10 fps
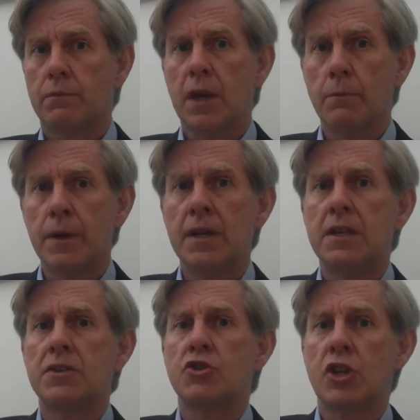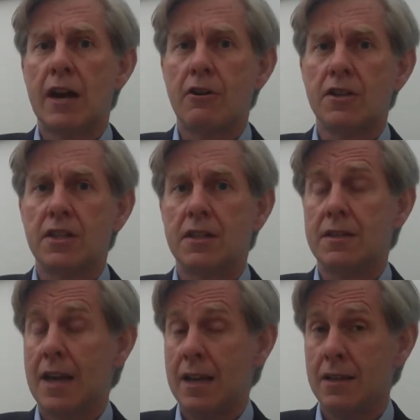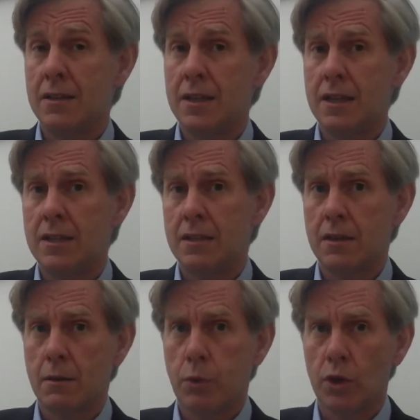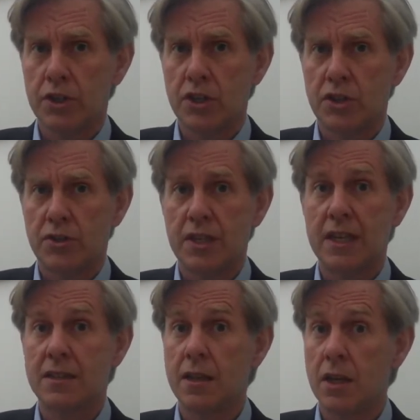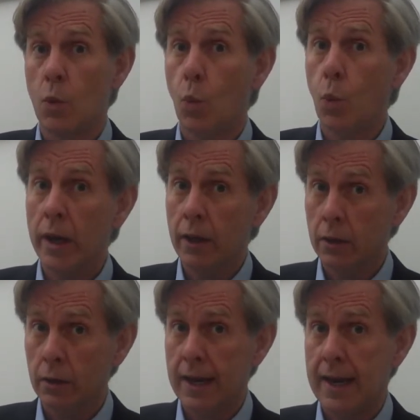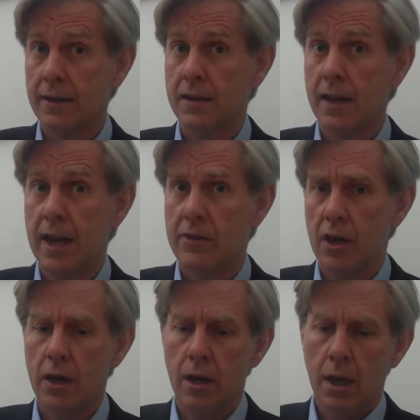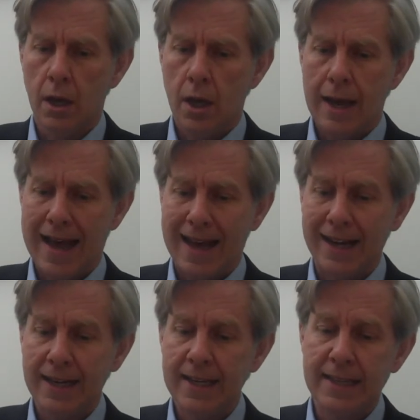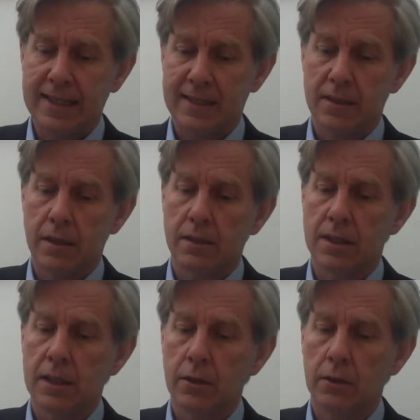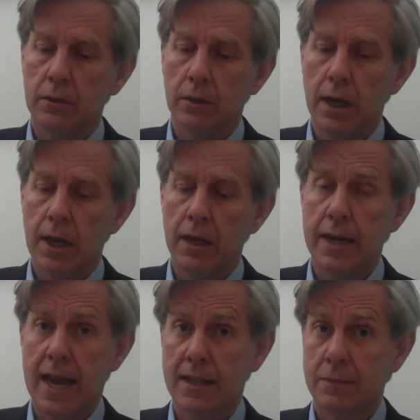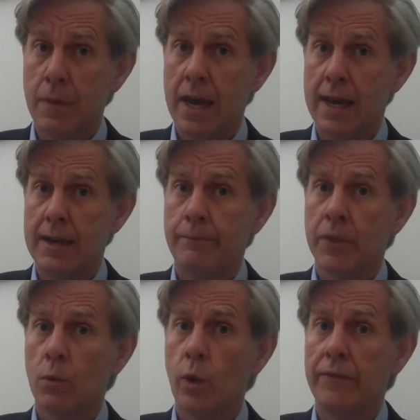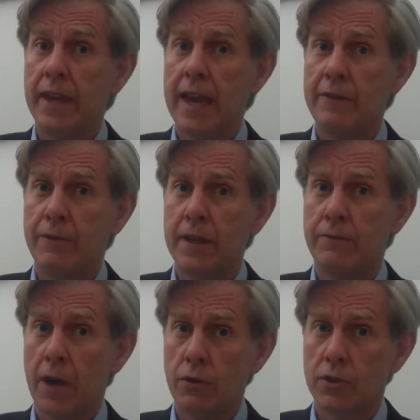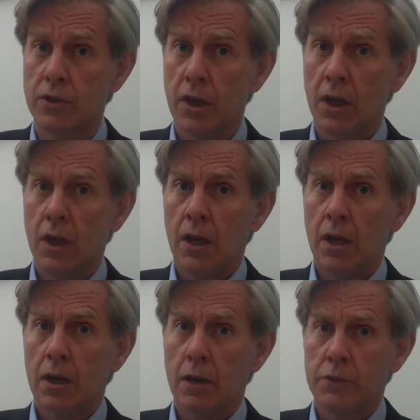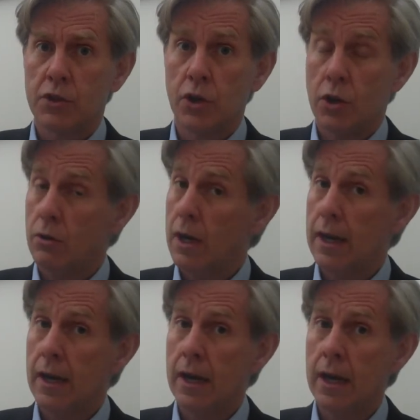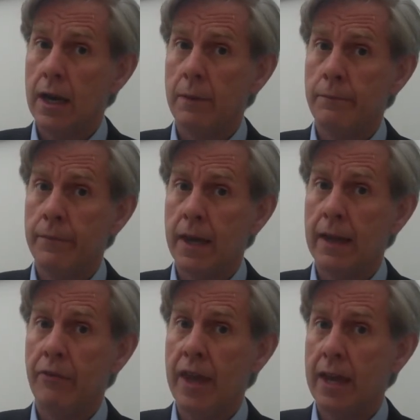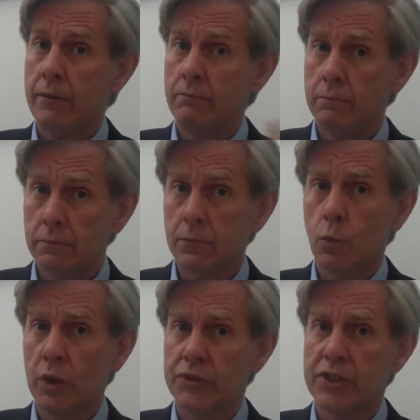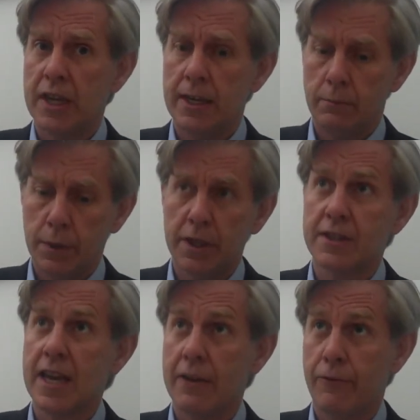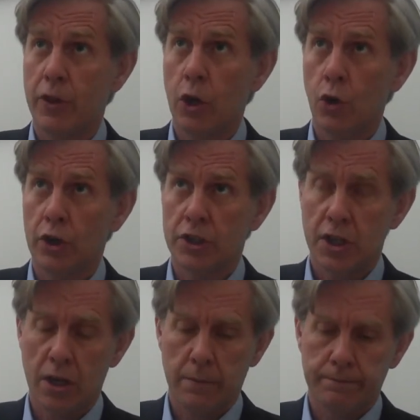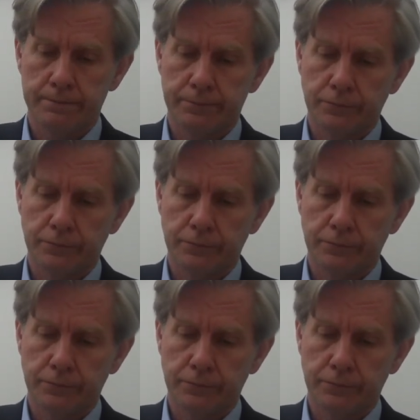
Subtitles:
companies, charities, and indeed politicians, is that it will hang together at least until next May, when the AV vote comes through, and then we'll see, but it's there for the longer term.